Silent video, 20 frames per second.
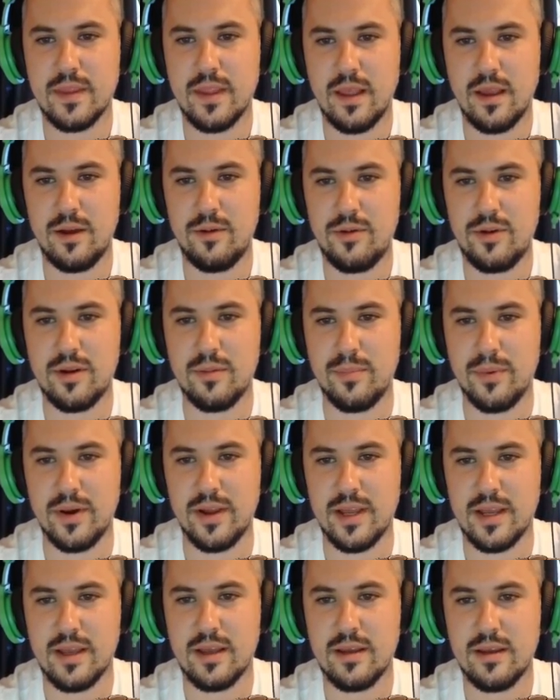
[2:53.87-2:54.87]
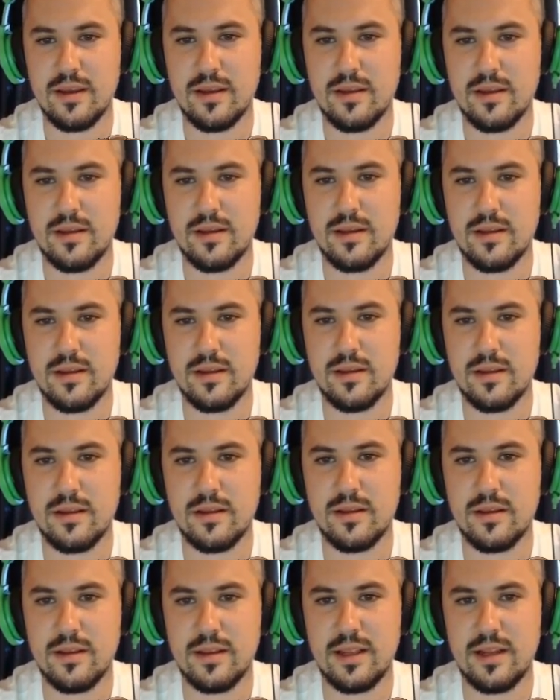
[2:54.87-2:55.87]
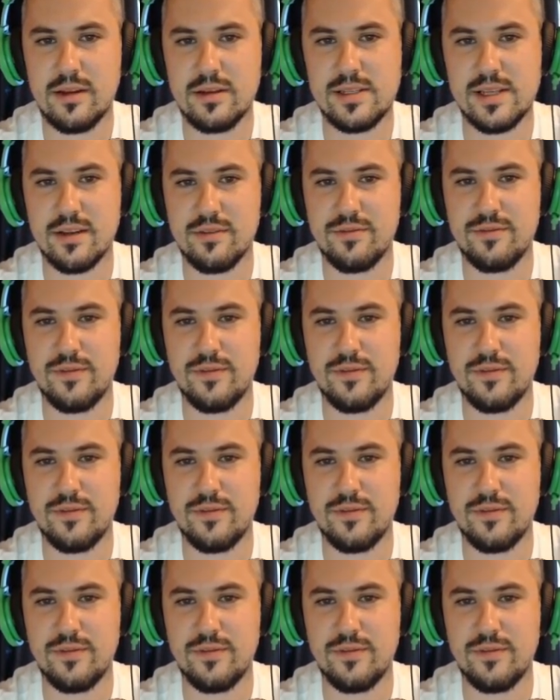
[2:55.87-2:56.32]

I want a bike. It looks like